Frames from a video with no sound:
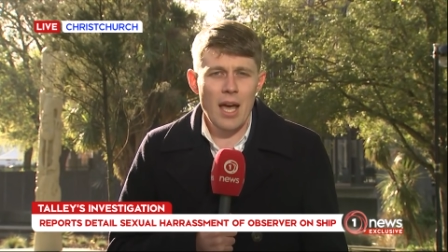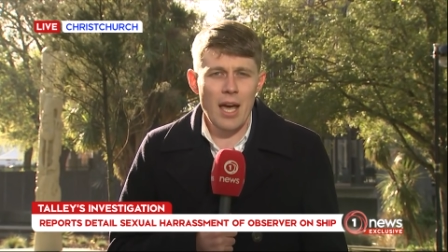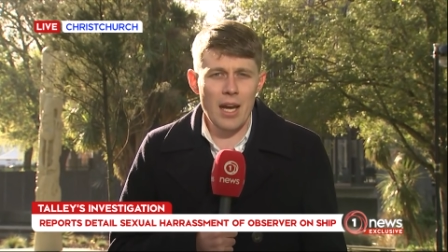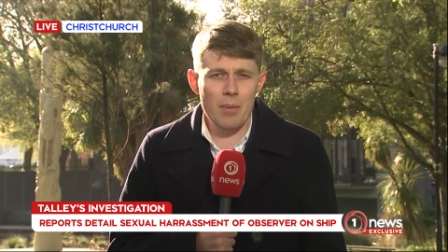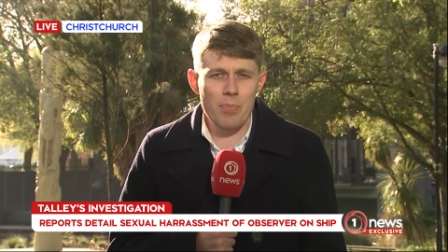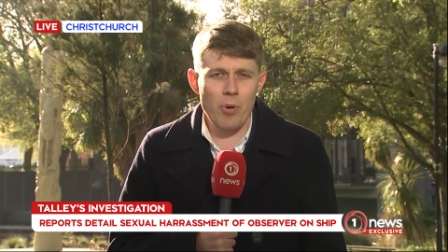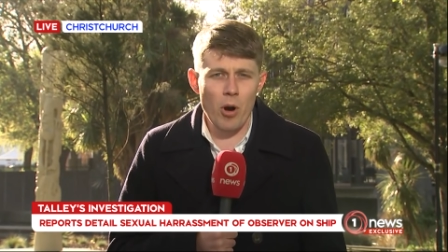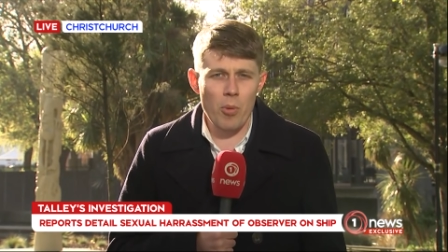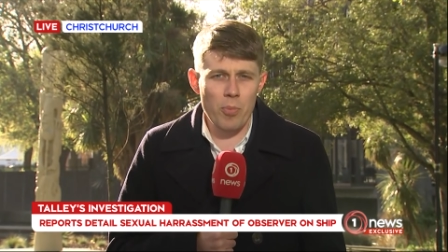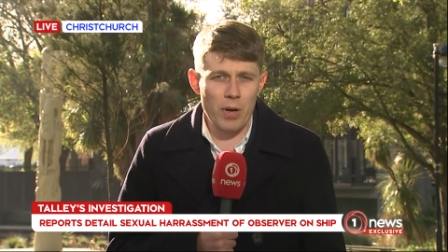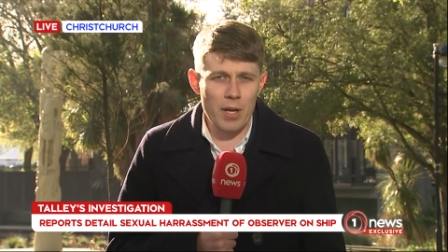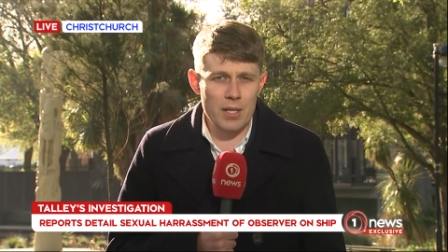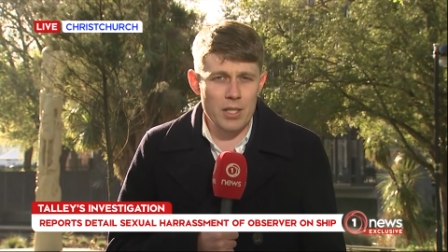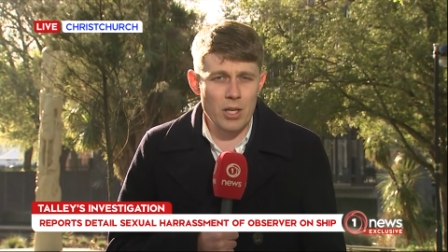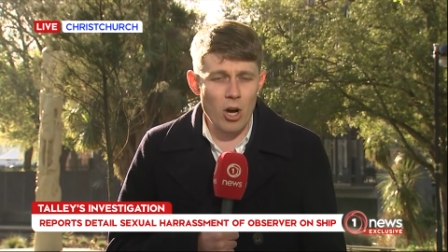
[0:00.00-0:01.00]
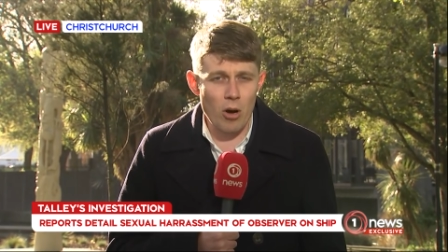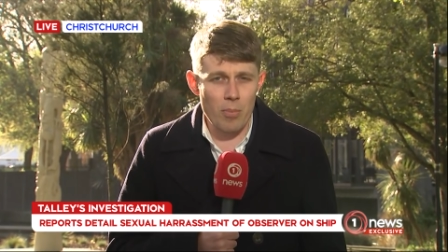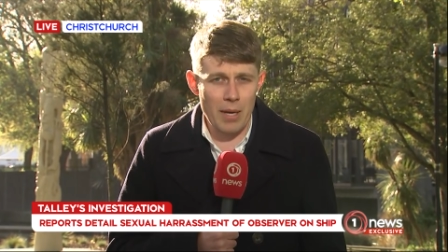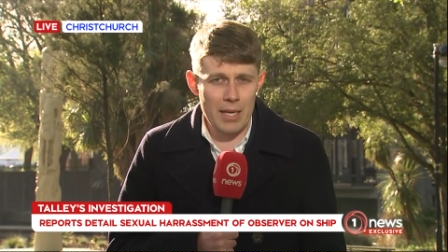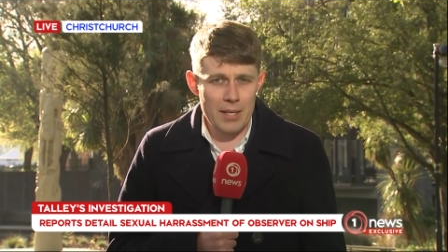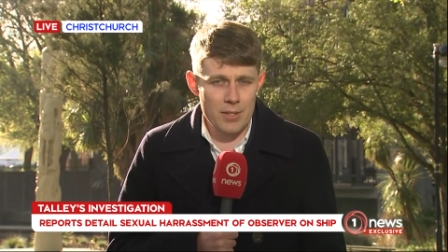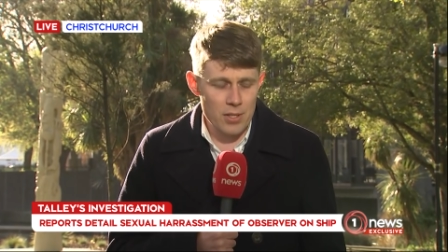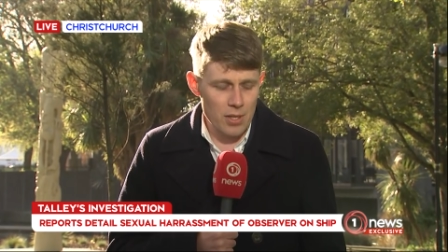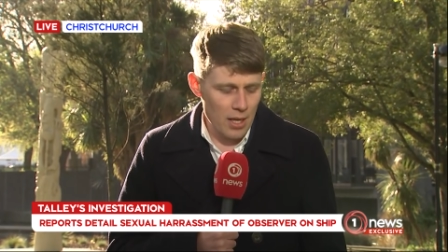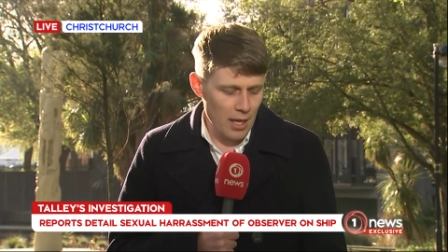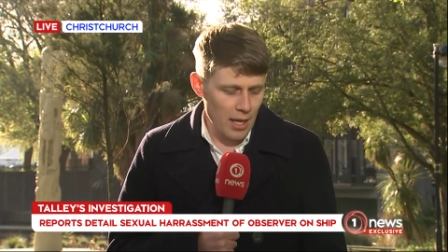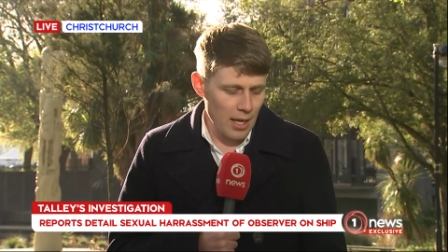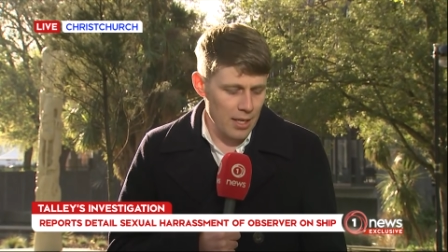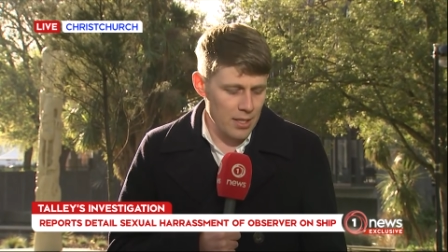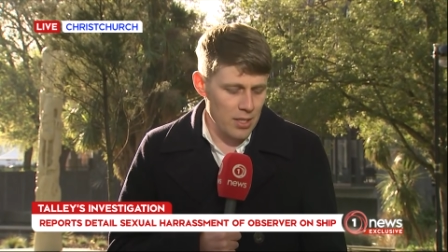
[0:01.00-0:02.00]
an appropriate comment uh,
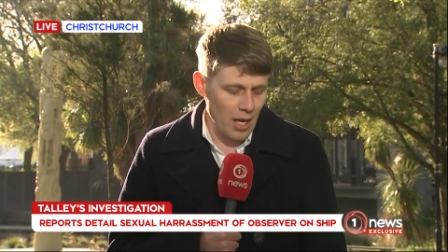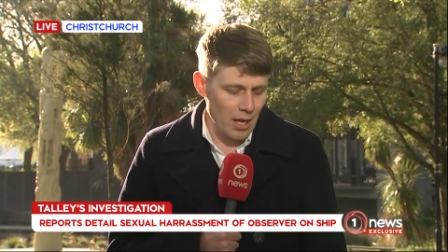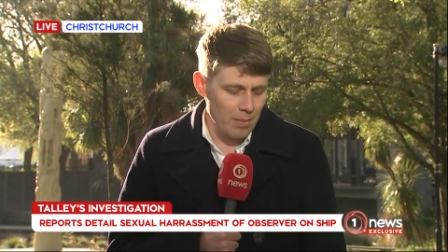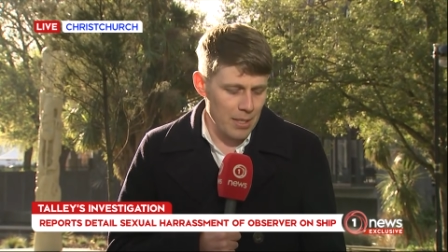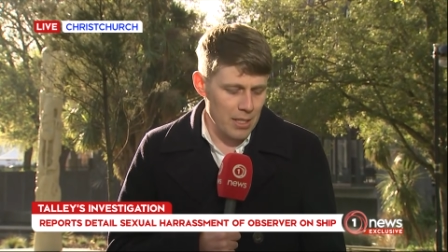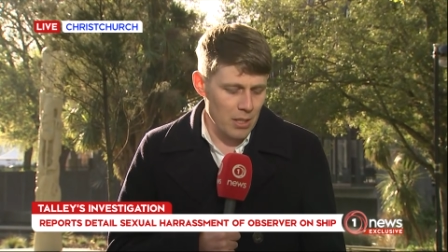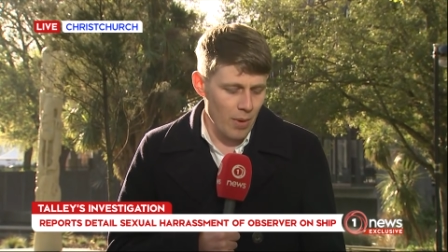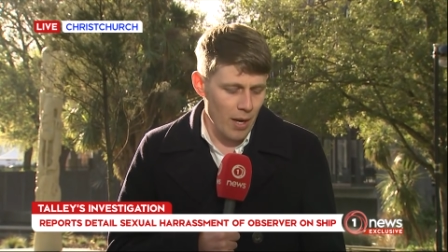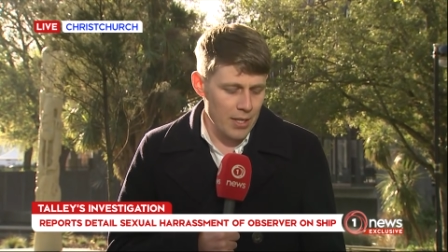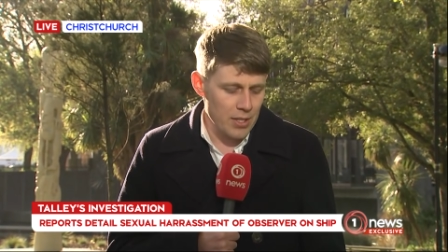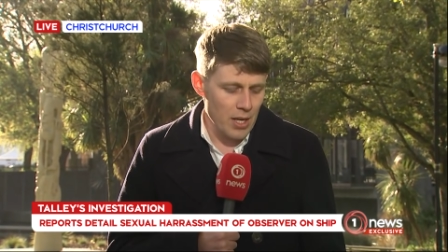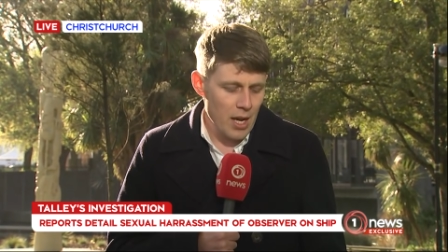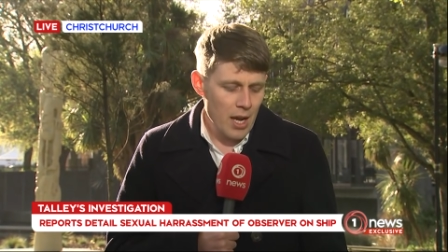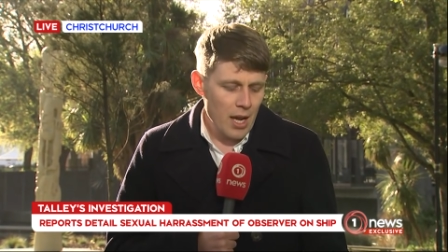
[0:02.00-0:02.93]
in a statement to us,